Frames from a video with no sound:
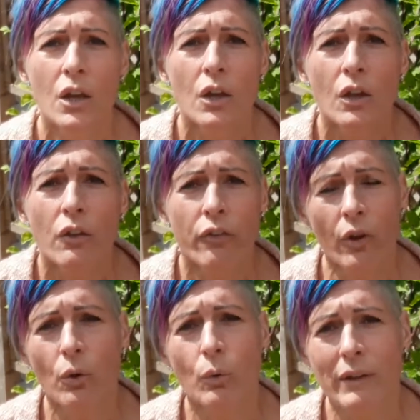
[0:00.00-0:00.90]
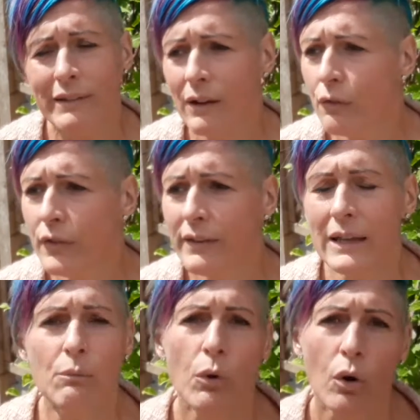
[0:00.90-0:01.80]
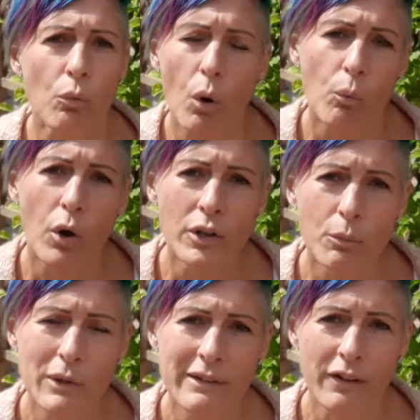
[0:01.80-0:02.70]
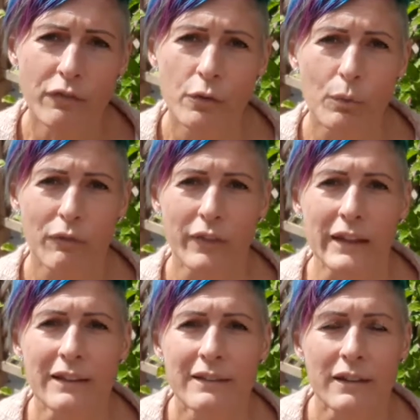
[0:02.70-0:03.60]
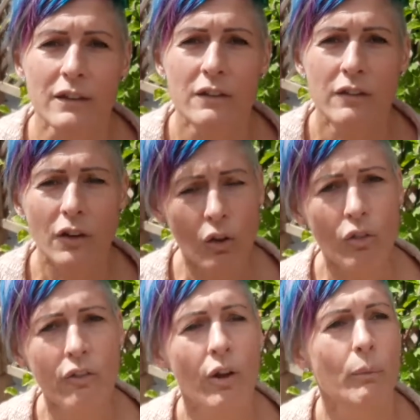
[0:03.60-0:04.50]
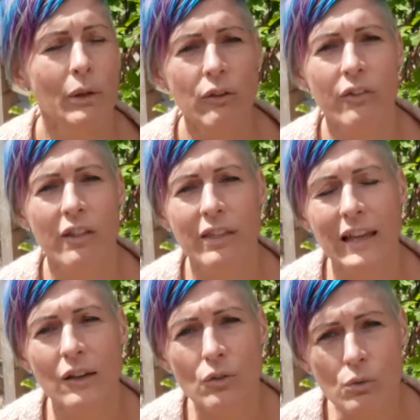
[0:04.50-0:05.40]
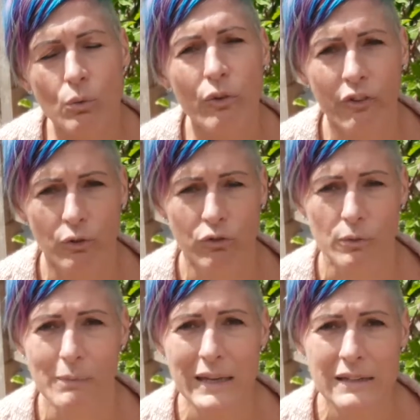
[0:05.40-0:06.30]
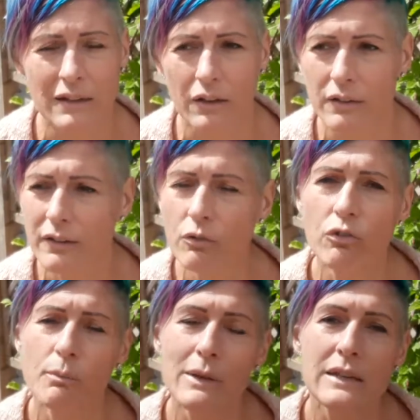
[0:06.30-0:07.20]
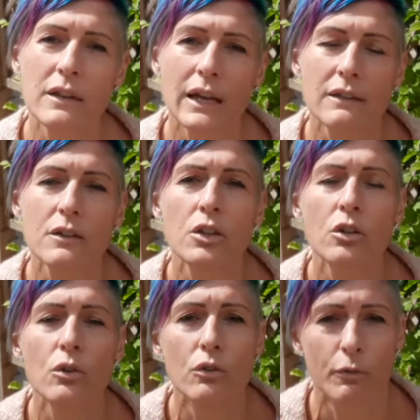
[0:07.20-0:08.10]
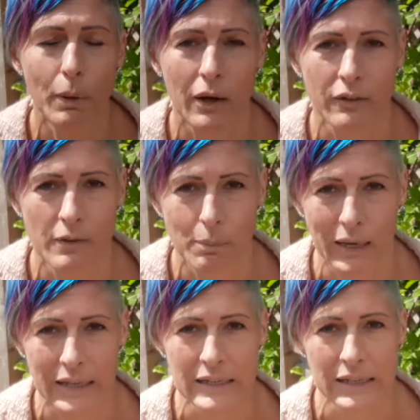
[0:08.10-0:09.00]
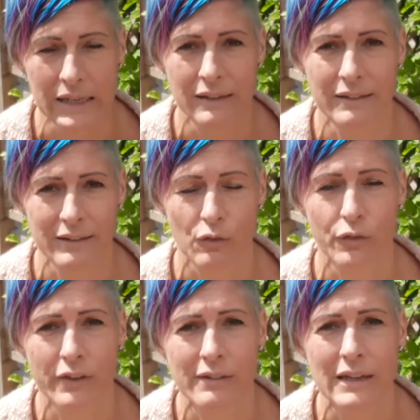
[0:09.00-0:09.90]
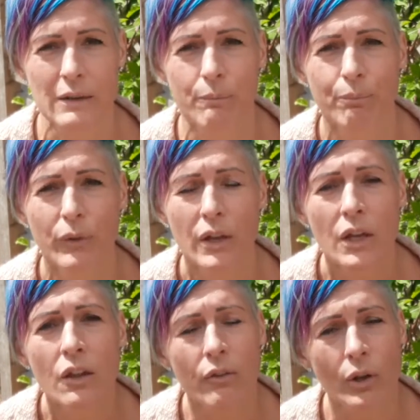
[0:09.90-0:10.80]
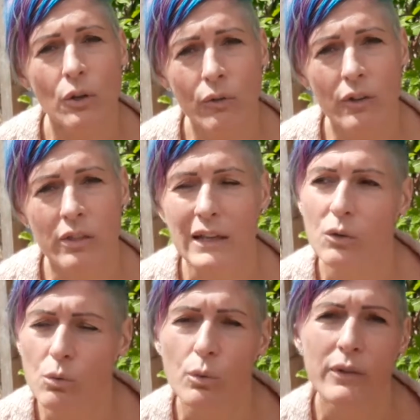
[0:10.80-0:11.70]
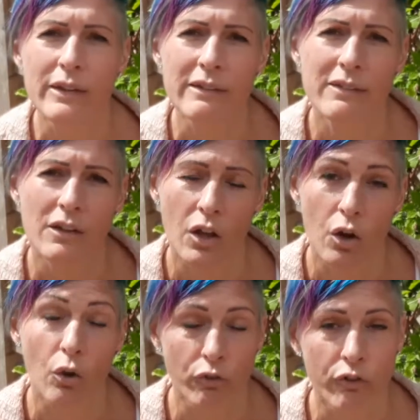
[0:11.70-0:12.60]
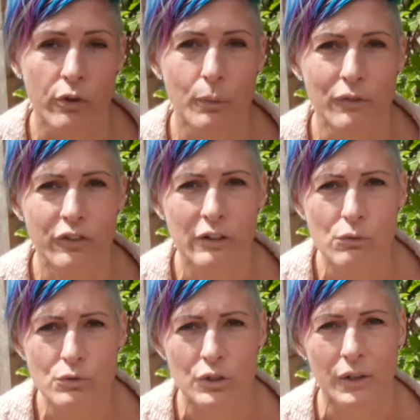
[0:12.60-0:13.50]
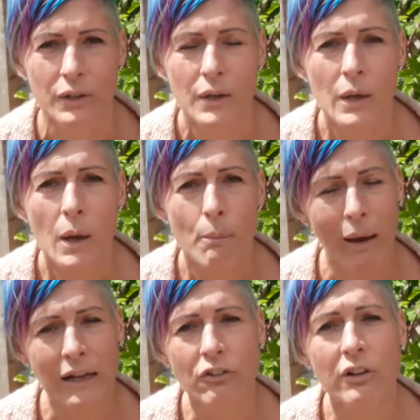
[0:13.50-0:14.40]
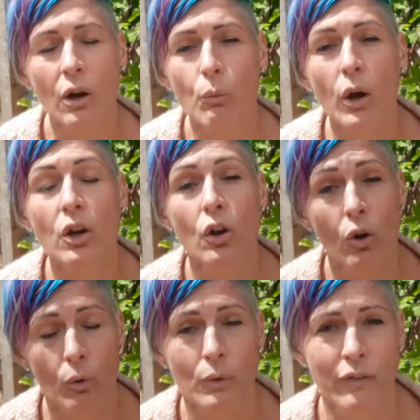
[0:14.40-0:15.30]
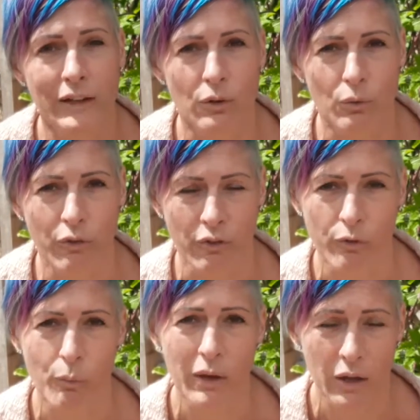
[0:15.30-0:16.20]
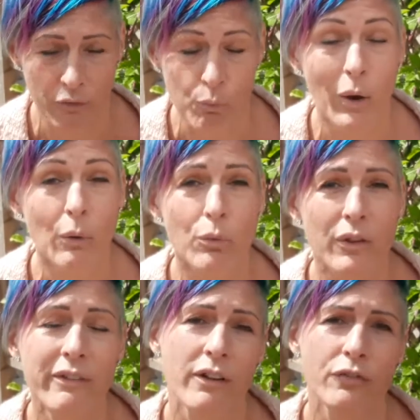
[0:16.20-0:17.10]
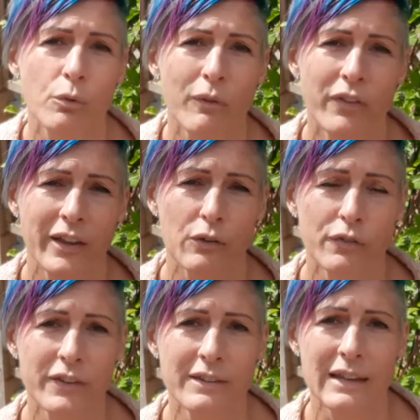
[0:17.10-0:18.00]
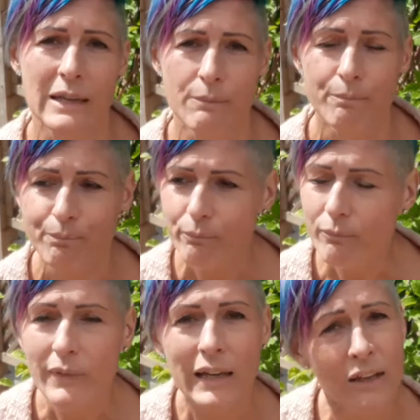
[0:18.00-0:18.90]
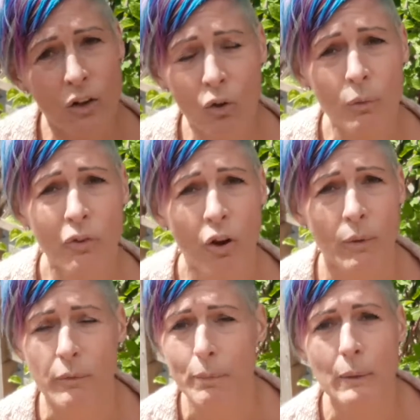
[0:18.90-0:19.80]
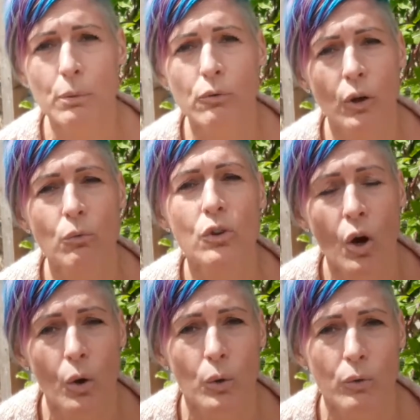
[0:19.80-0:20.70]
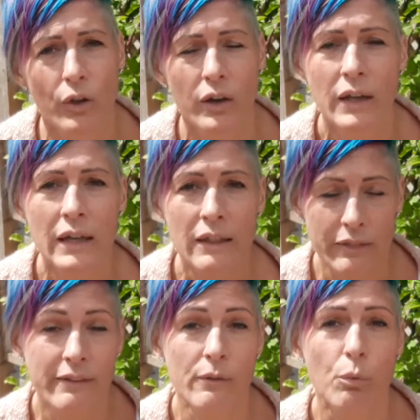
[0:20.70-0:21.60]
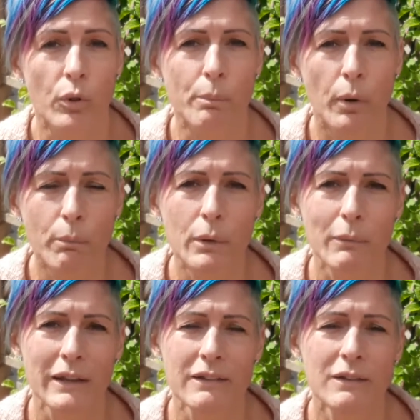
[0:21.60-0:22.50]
So self-esteem, like, why do we suffer with this? And a lot of the time I used to think, social media has a huge part to play in self-esteem. So I used to think, is this a lot to do with children? But actually I work a lot with adults as well that suffer with self-esteem. And a lot of times people don't know that this is what the problem is,